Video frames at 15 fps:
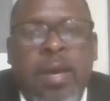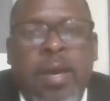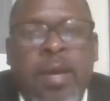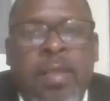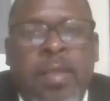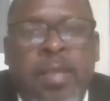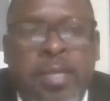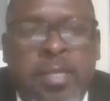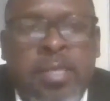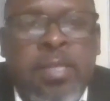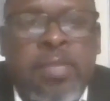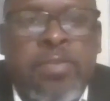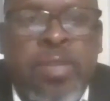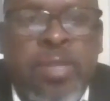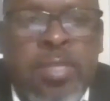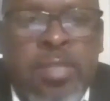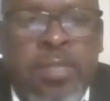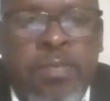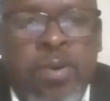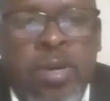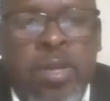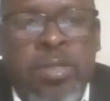Uh, the initial
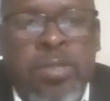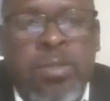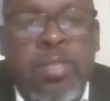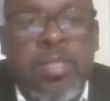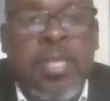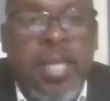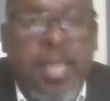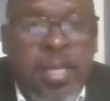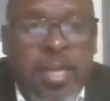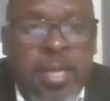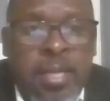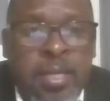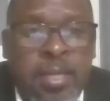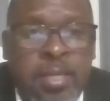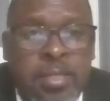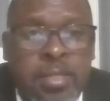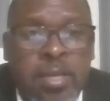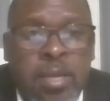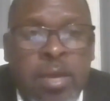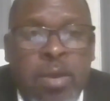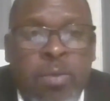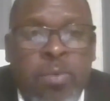strategy focused on 10
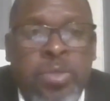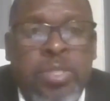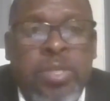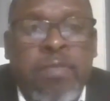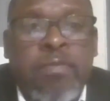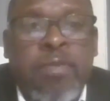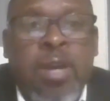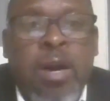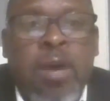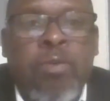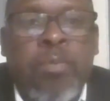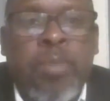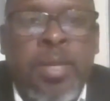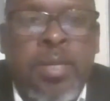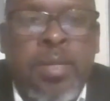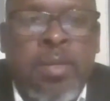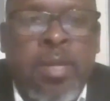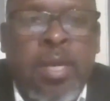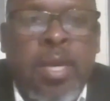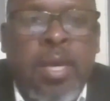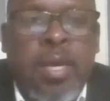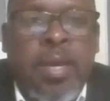areas, which have now
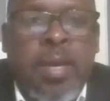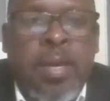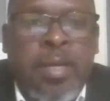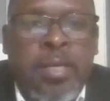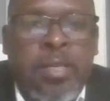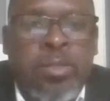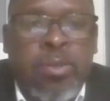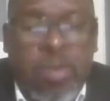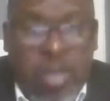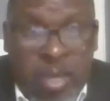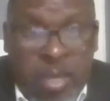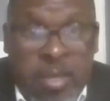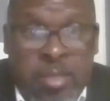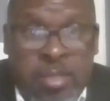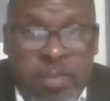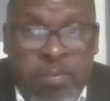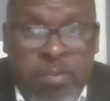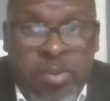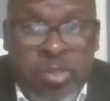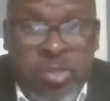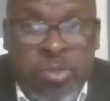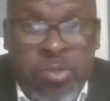been, uh, redu- the areas
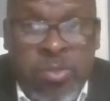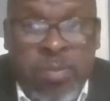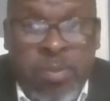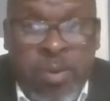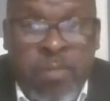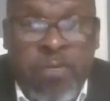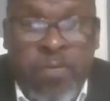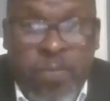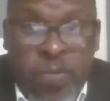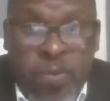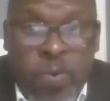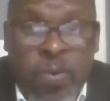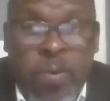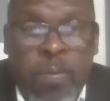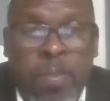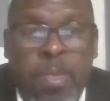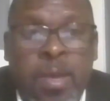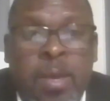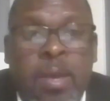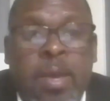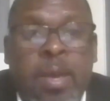have been reduced to about four,